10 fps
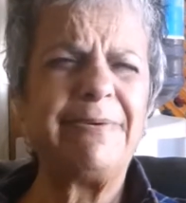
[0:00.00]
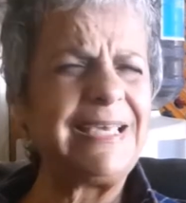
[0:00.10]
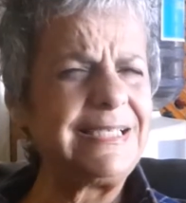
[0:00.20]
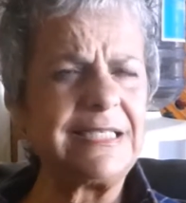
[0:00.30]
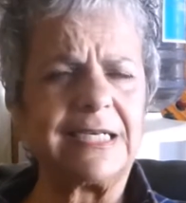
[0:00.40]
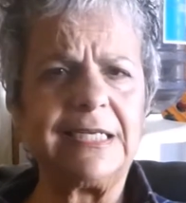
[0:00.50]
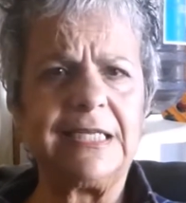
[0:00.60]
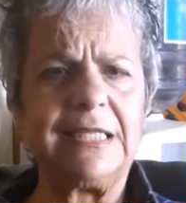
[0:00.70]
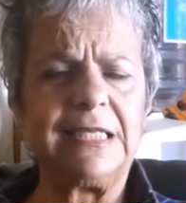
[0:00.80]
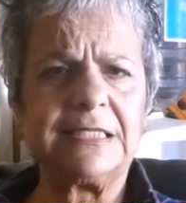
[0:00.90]

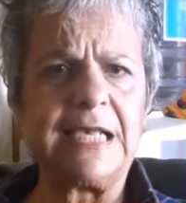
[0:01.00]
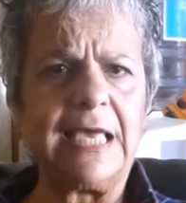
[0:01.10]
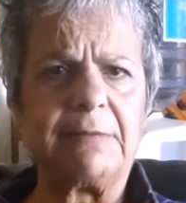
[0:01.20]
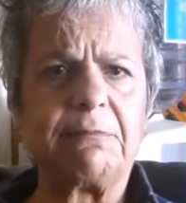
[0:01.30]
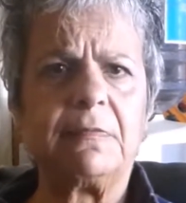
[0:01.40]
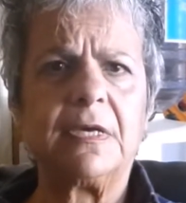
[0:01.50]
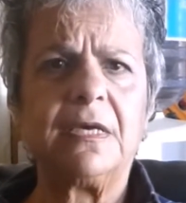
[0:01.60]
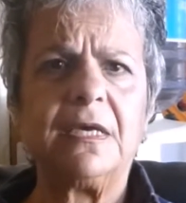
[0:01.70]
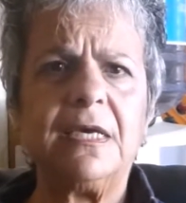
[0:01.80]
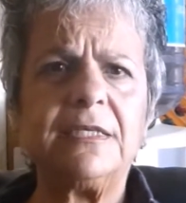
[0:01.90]
basically the same.
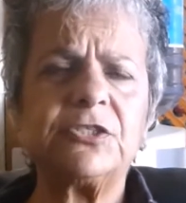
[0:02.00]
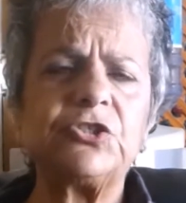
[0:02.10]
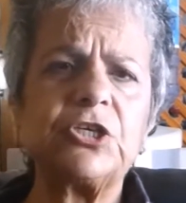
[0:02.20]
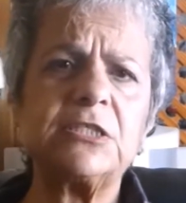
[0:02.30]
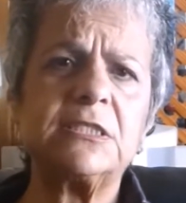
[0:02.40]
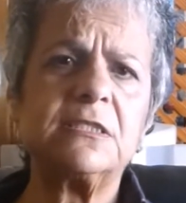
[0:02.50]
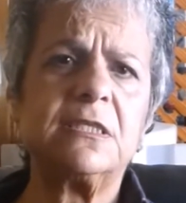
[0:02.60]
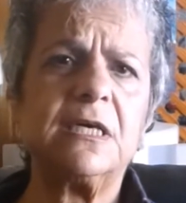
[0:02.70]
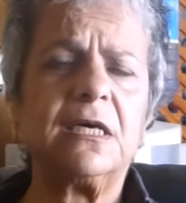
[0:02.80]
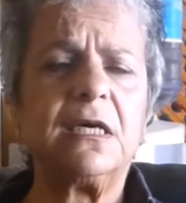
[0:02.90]
It's
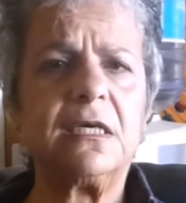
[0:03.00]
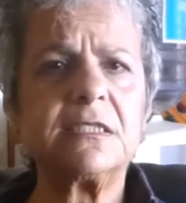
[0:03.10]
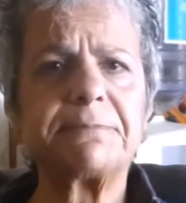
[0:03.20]
just the